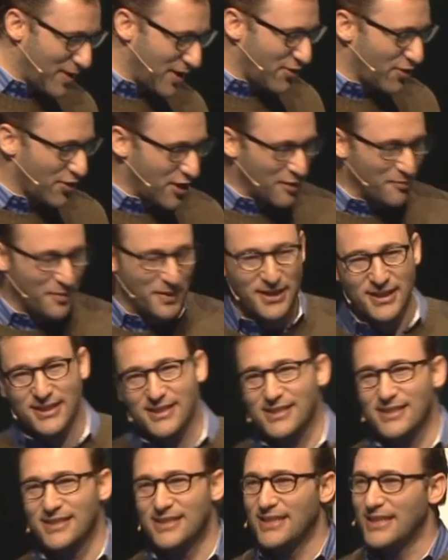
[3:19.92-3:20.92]
other
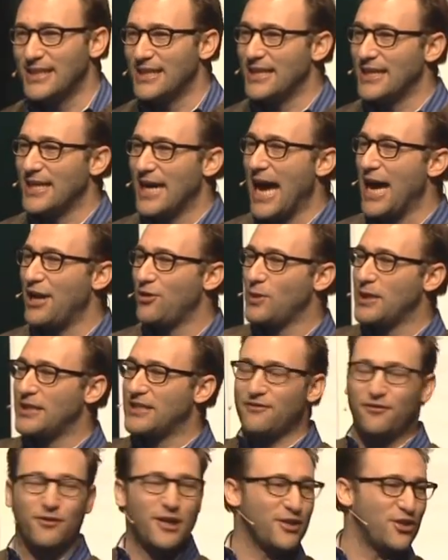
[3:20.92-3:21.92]
companies? How do we
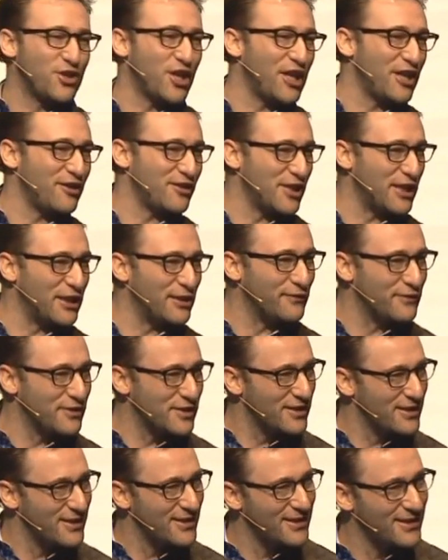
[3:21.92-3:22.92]
differentiate ourselves?
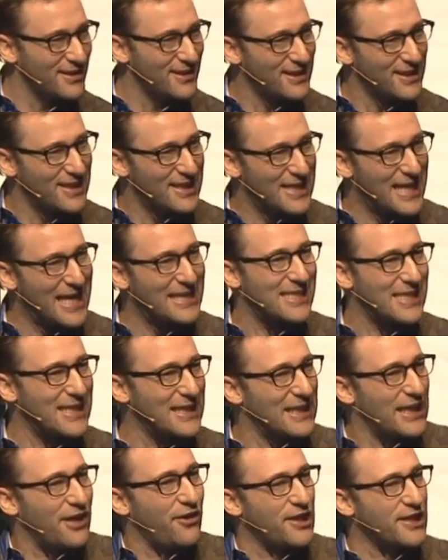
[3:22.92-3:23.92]
That's
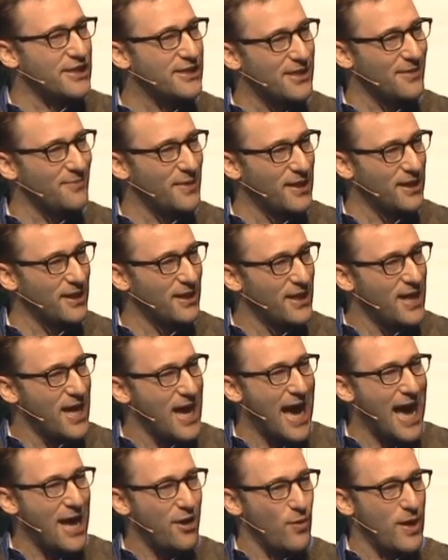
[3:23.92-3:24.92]
hilarious to me.
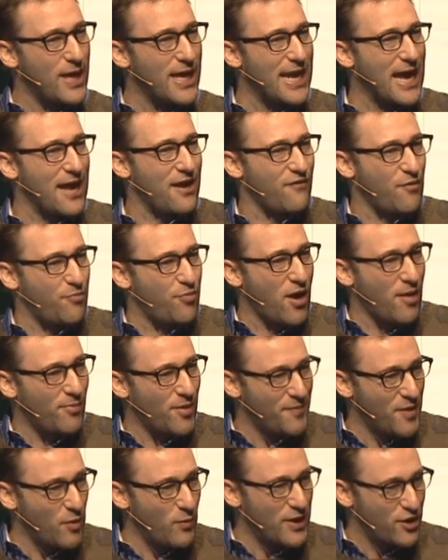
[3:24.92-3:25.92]
How do we get out of a problem
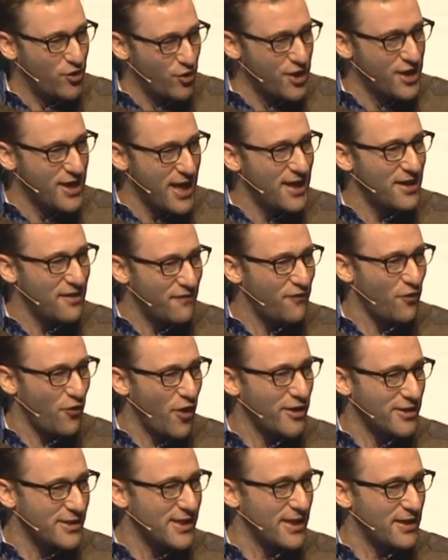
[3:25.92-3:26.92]
that we created for
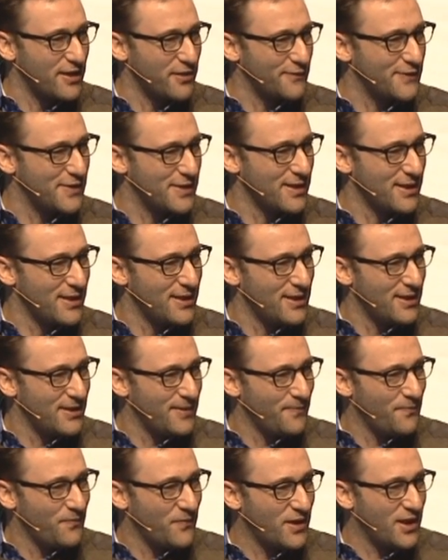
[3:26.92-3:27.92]
ourselves?
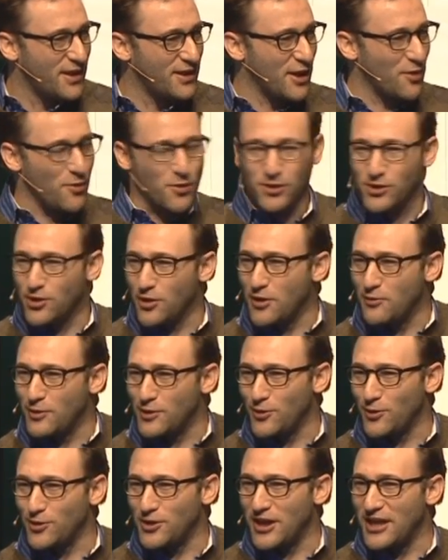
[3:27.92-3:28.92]
And so they
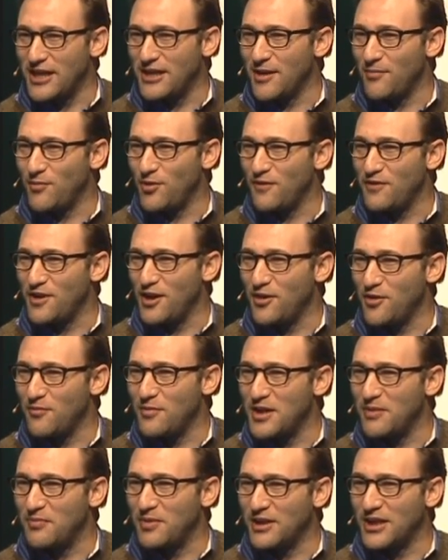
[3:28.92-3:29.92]
resort to any number of the other
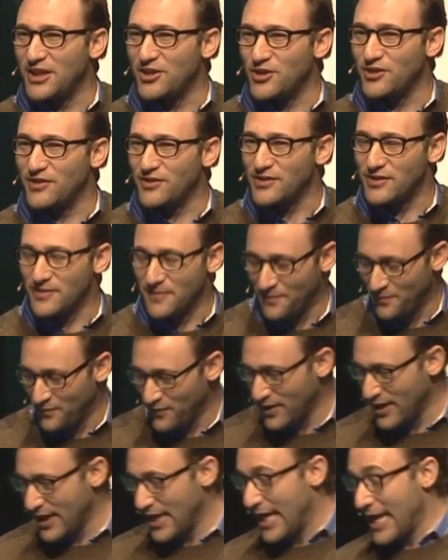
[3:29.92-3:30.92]
manipulations.
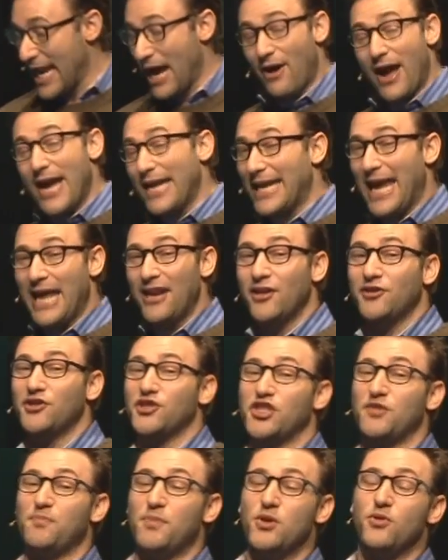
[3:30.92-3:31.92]
Now, I cannot
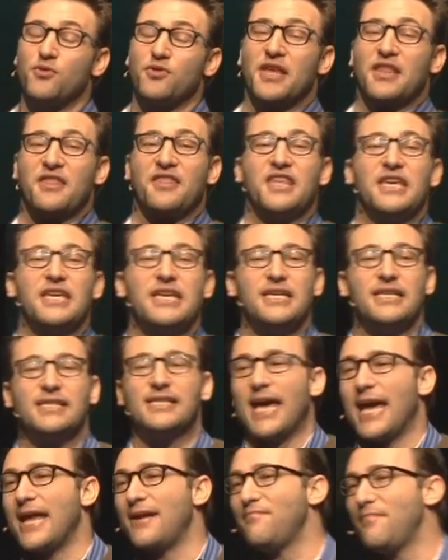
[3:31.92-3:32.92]
dispute that these and